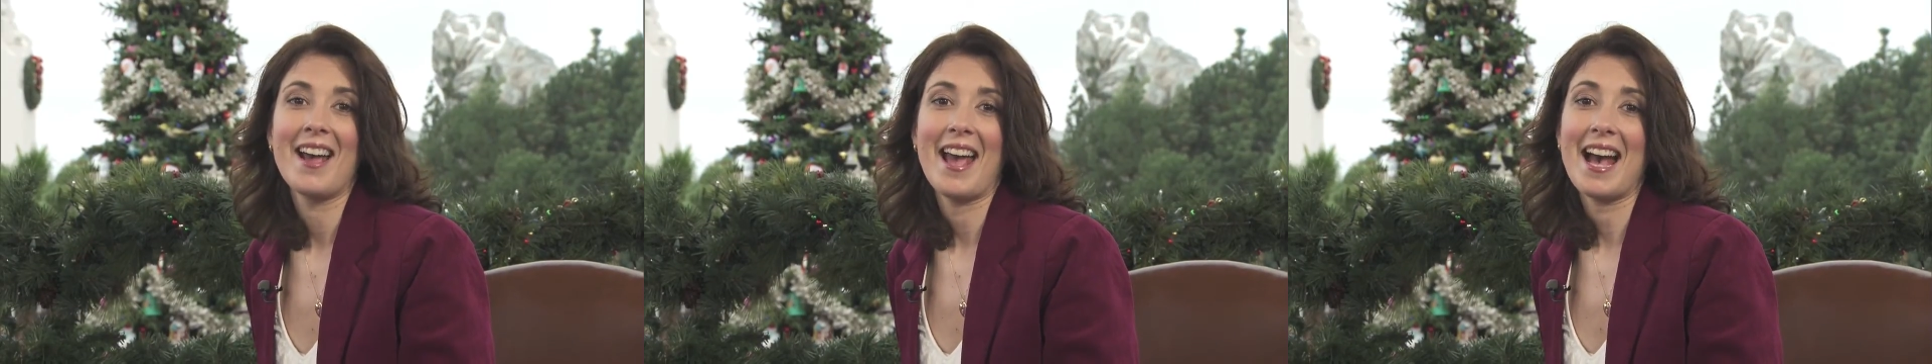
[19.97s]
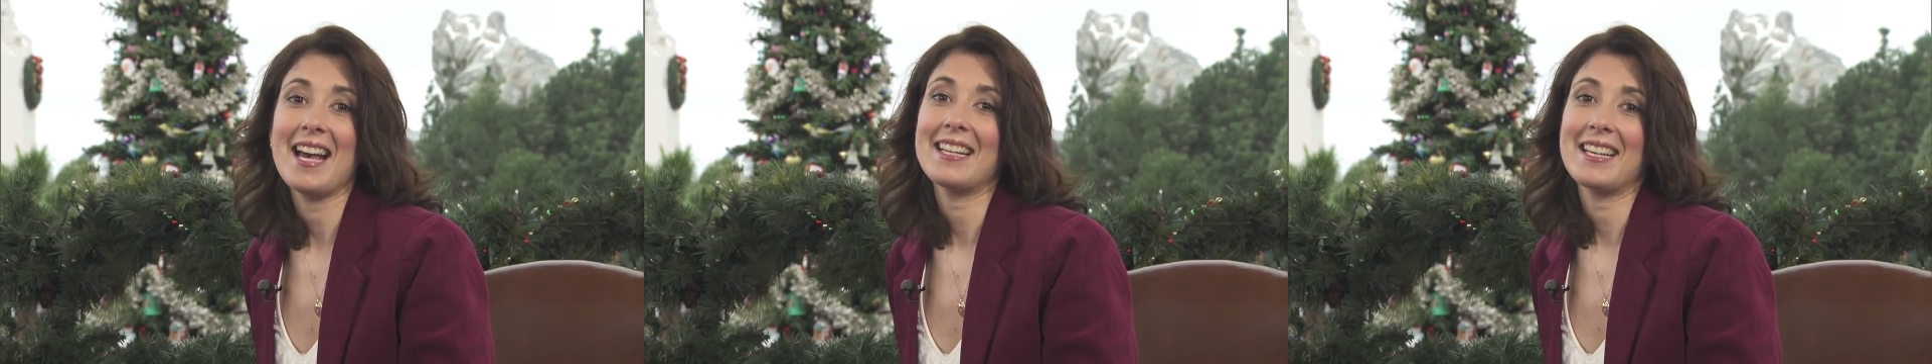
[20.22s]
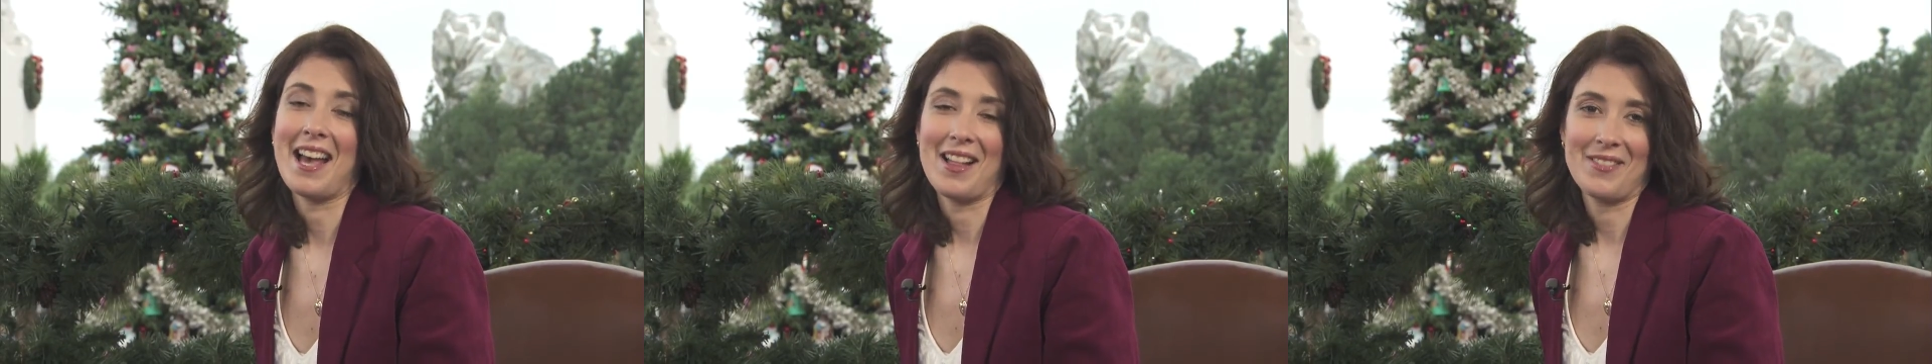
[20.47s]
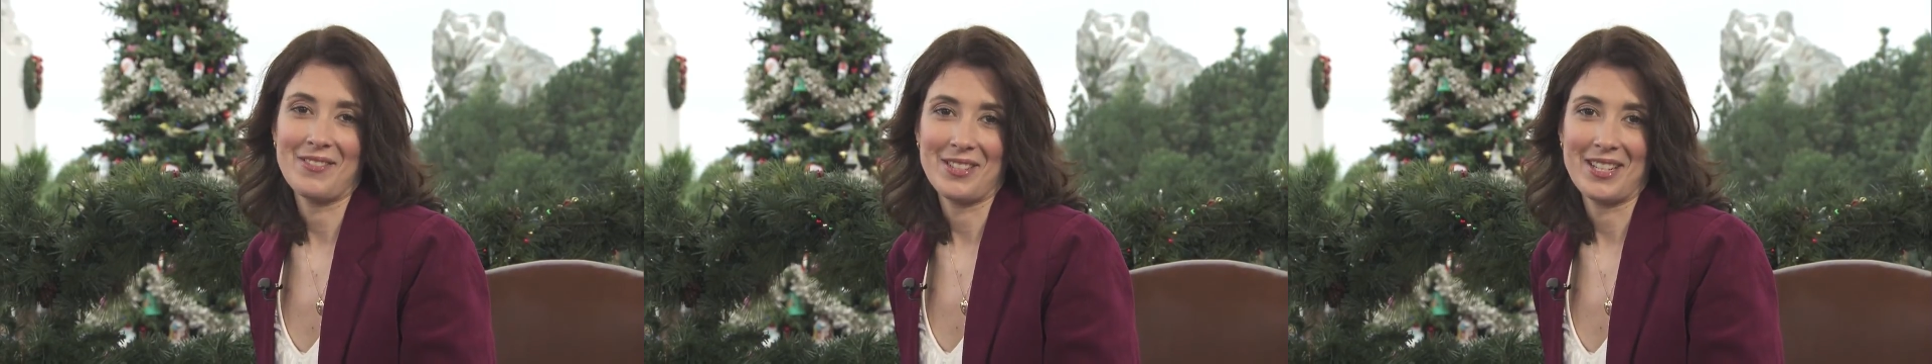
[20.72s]
at
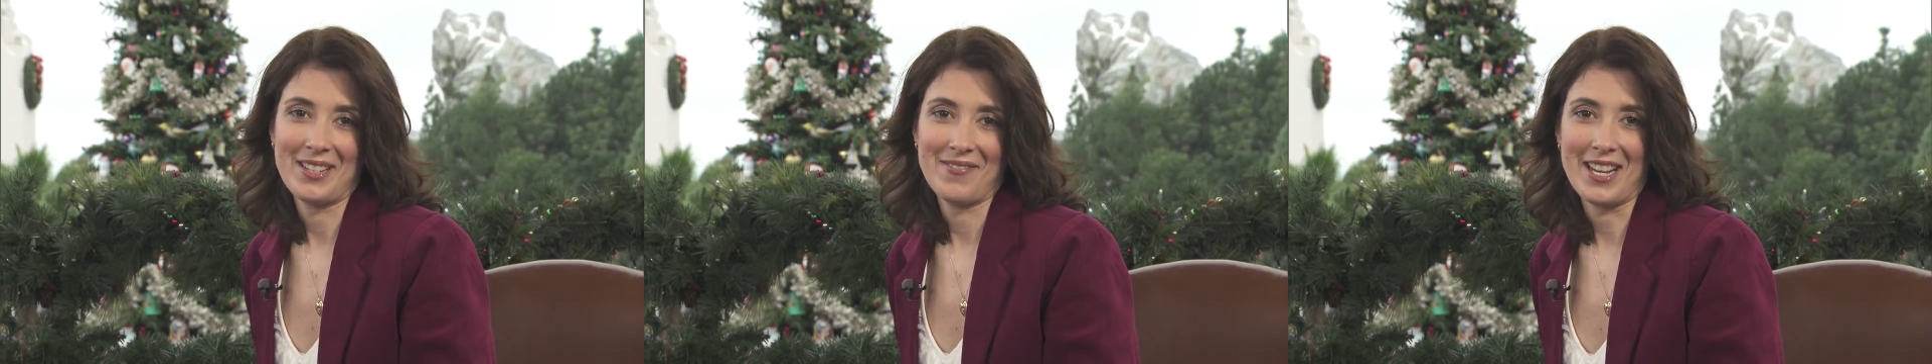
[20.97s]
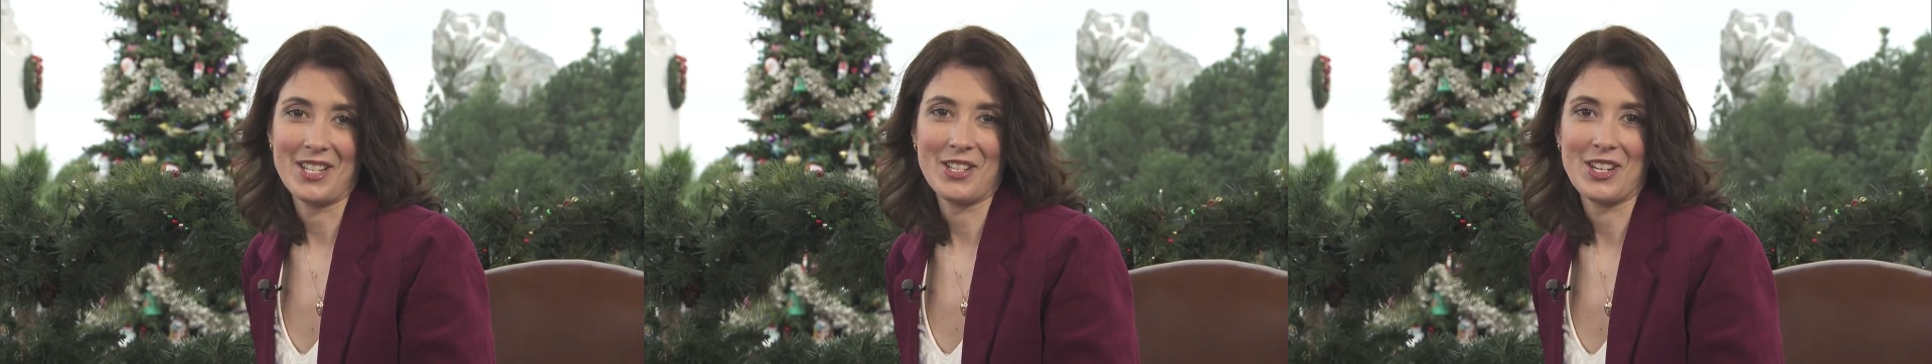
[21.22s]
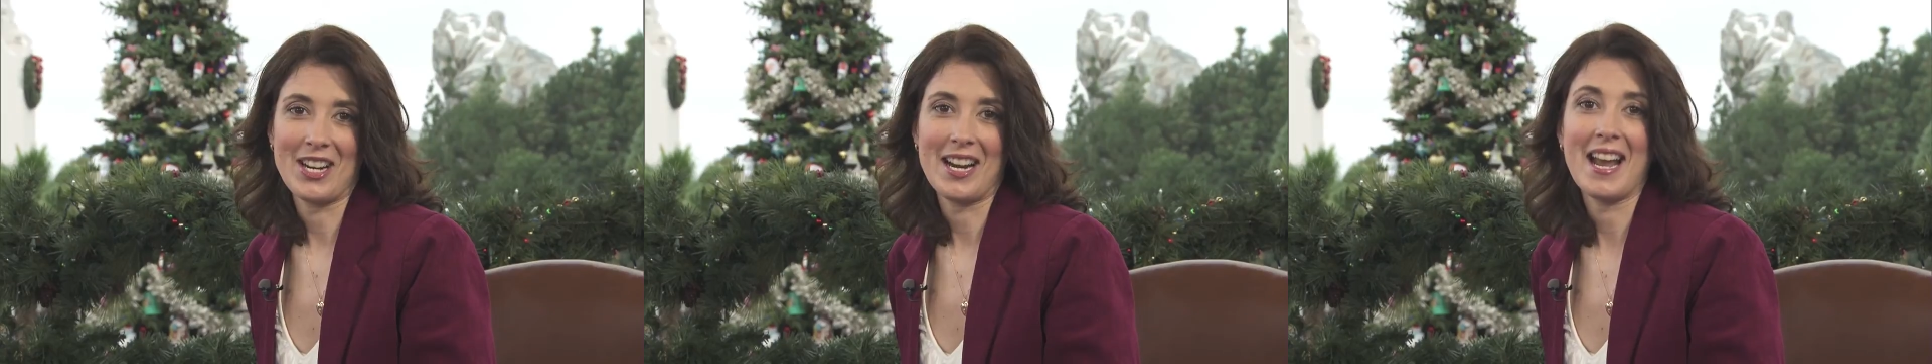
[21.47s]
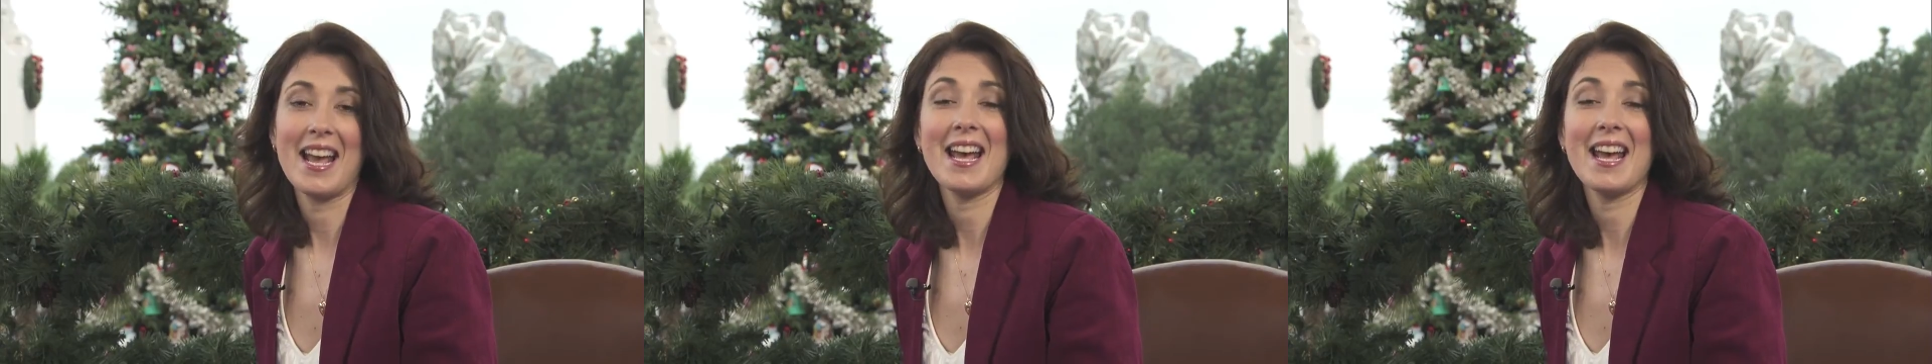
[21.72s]
California Adventure.